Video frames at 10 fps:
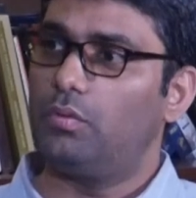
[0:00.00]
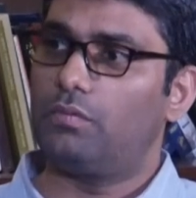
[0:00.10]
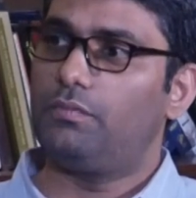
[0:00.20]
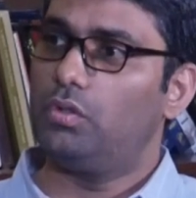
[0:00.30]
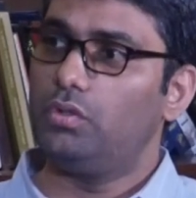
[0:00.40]

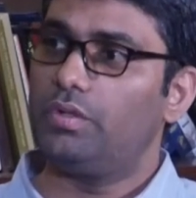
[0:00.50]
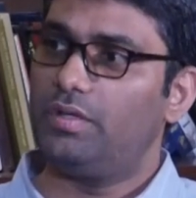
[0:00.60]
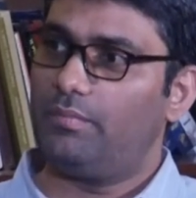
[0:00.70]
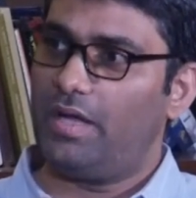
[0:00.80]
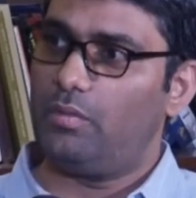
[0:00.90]
portfolio,
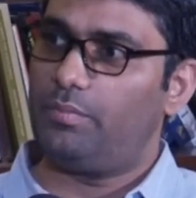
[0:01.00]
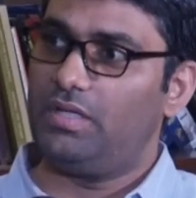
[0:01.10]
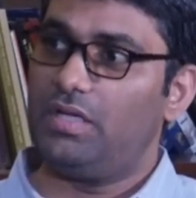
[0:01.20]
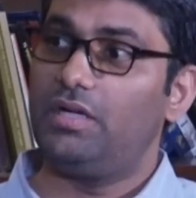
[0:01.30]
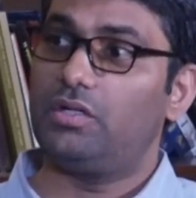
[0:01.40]
in my
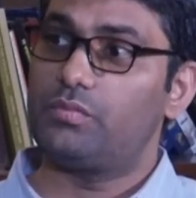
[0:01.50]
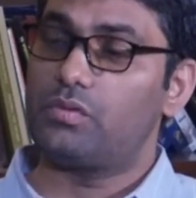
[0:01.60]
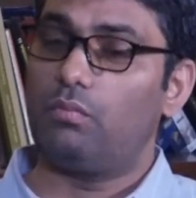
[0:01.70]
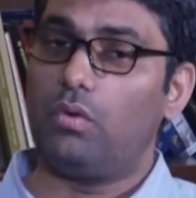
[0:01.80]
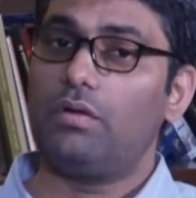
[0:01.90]
opinion, in
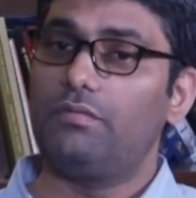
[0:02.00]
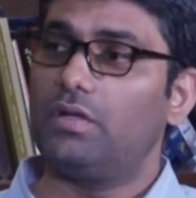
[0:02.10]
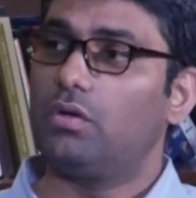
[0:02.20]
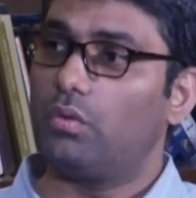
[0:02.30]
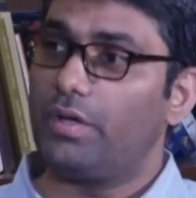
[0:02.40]
terms of what
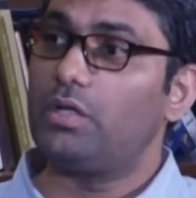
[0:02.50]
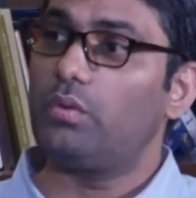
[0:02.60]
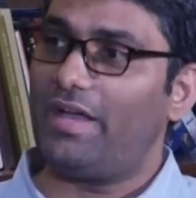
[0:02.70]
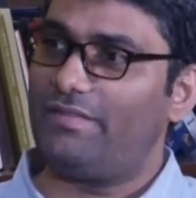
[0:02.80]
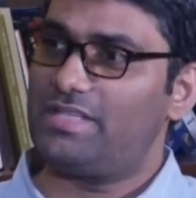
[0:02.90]
we are going
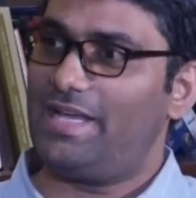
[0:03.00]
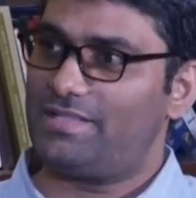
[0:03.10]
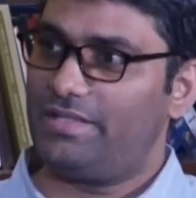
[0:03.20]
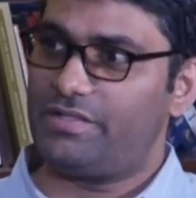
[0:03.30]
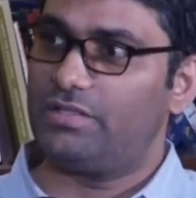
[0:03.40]
to have as
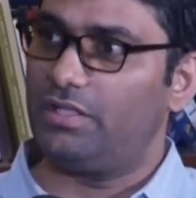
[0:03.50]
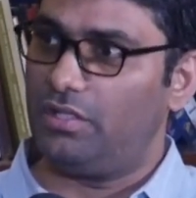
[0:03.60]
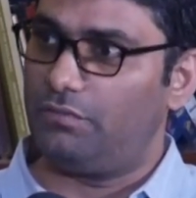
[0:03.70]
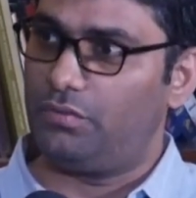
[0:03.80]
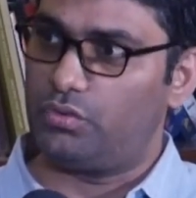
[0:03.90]
assets in the
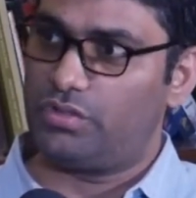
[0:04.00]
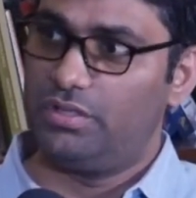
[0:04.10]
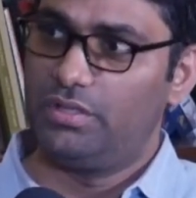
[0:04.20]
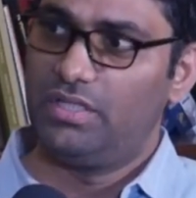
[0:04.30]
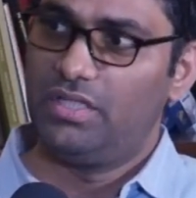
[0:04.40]
near future.